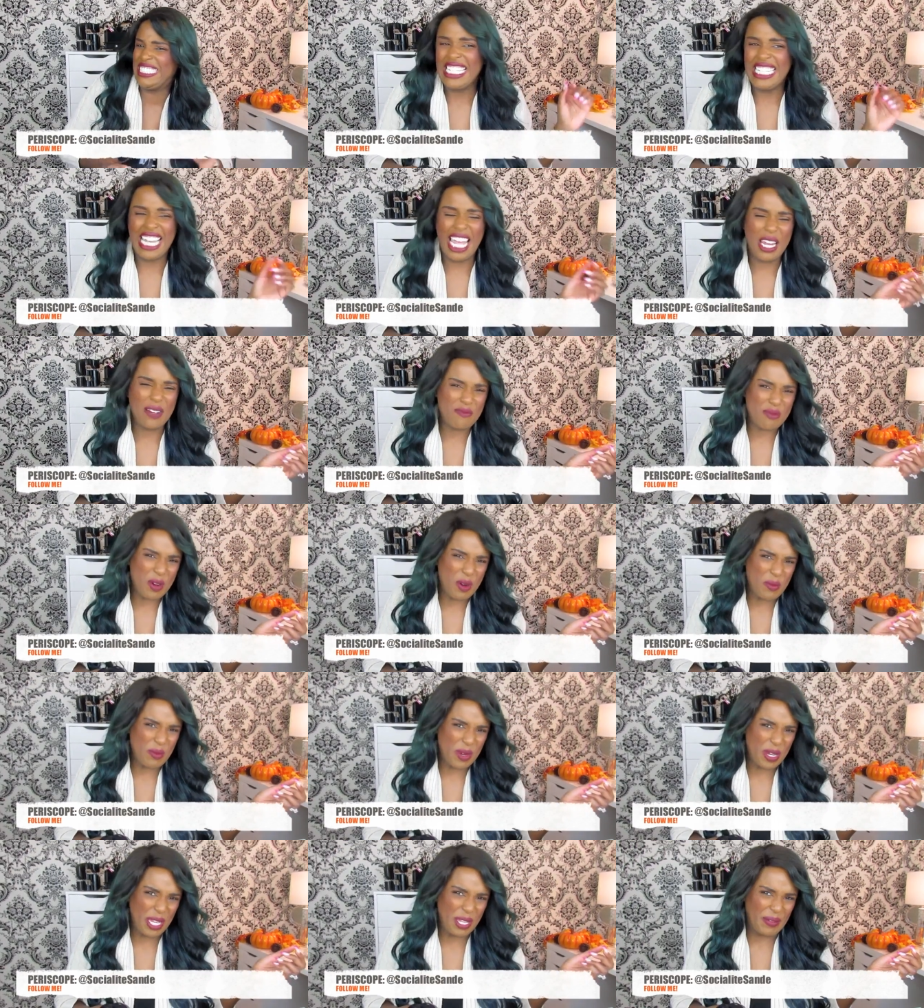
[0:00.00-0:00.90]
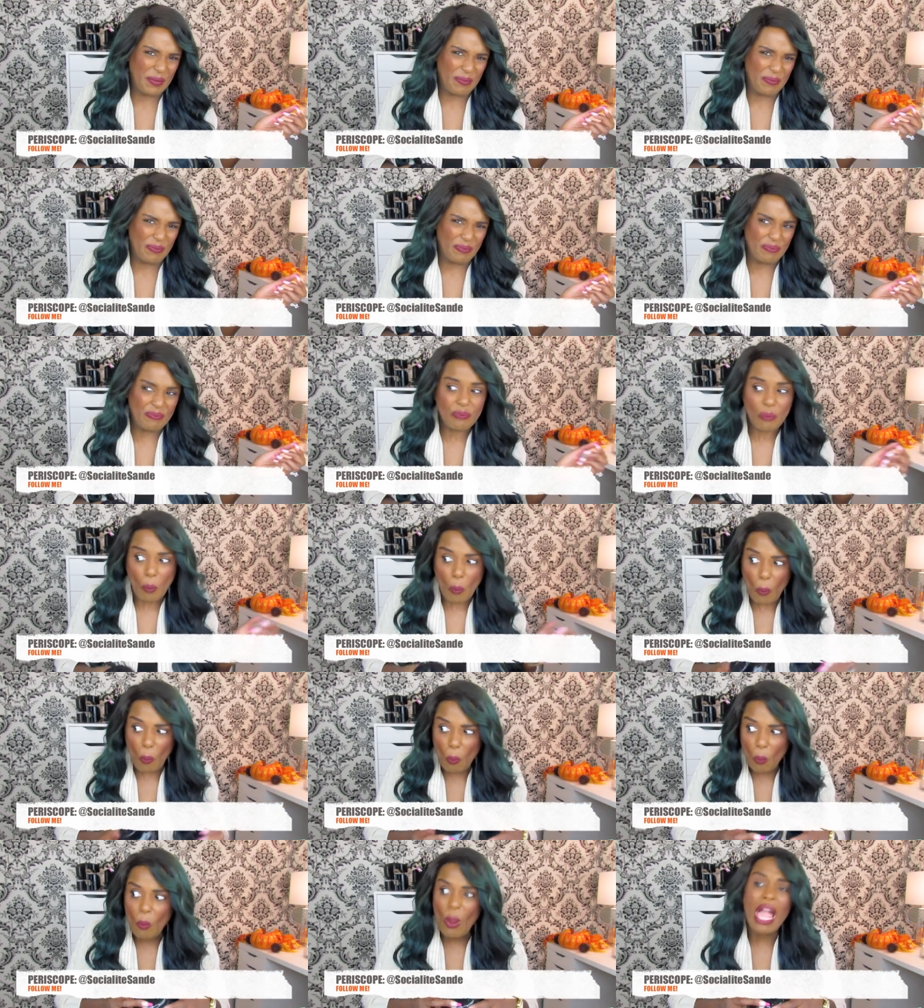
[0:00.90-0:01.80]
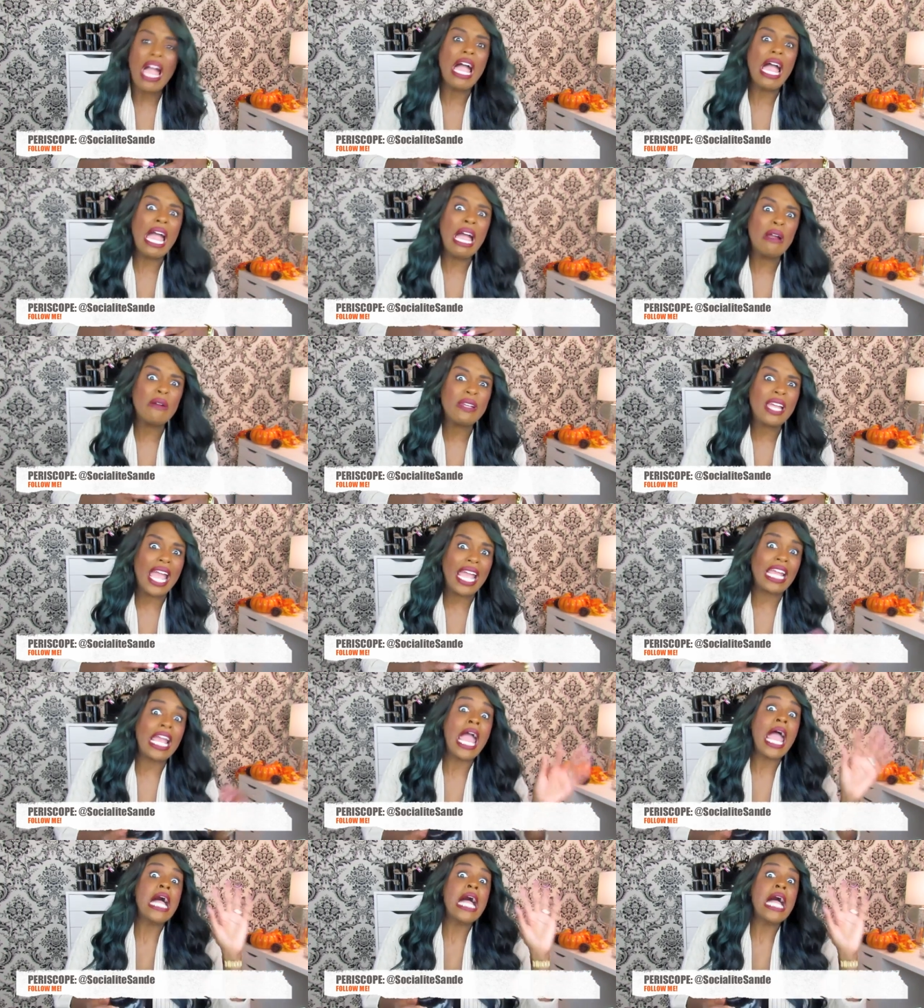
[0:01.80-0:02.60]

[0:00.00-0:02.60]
Not appropriate. Okay.